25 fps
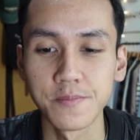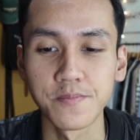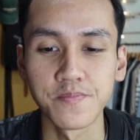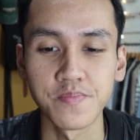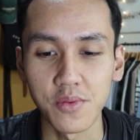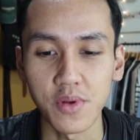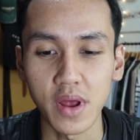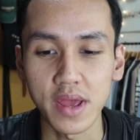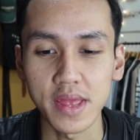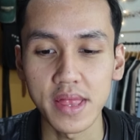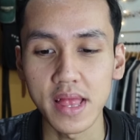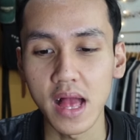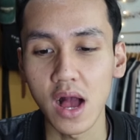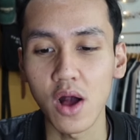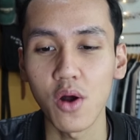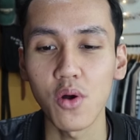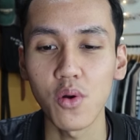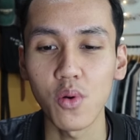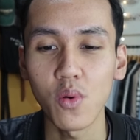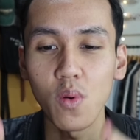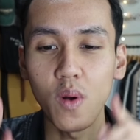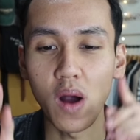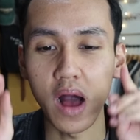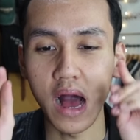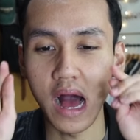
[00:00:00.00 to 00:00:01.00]
And right
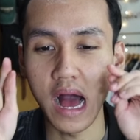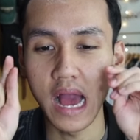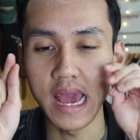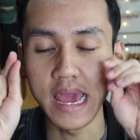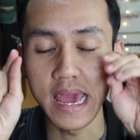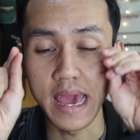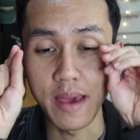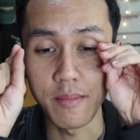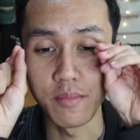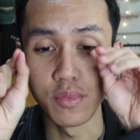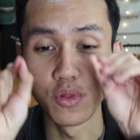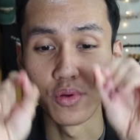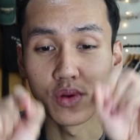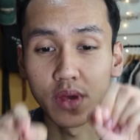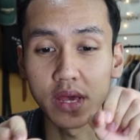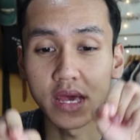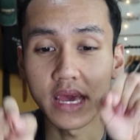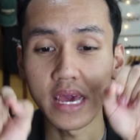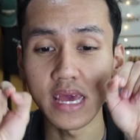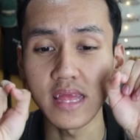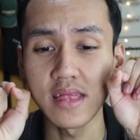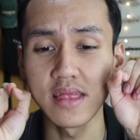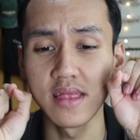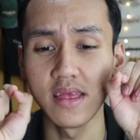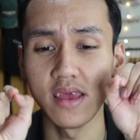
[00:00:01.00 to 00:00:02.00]
now, I am
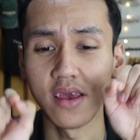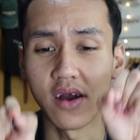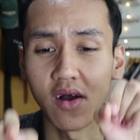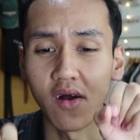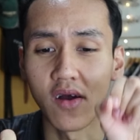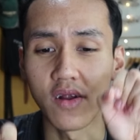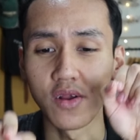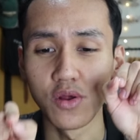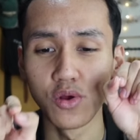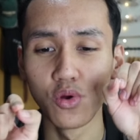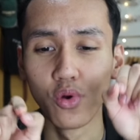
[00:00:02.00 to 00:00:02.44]
looking at their